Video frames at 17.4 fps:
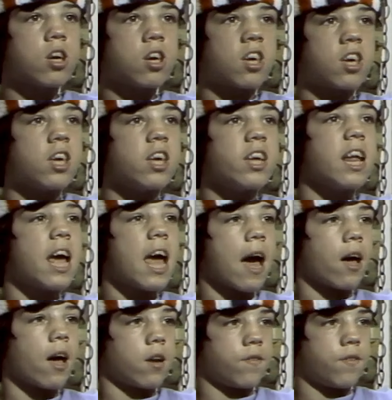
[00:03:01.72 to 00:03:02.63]
get
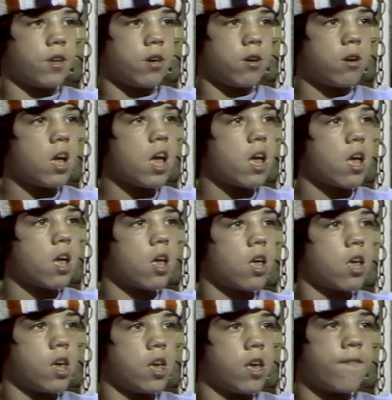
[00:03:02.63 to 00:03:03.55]
out of here.
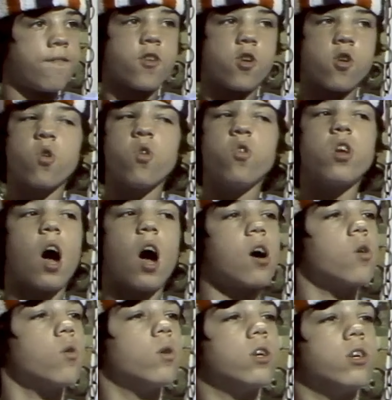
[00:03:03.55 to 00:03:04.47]
If you're
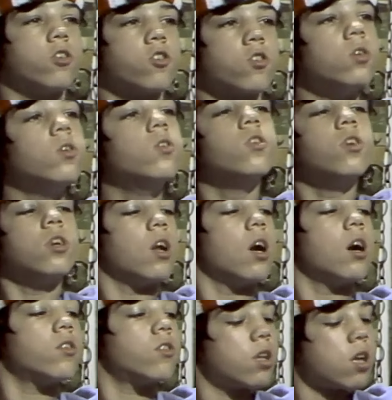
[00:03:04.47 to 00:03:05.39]
not going to school, you're
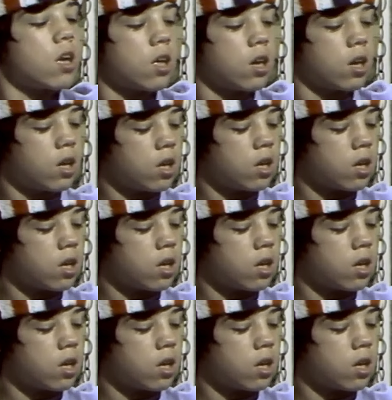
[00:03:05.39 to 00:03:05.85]
not staying.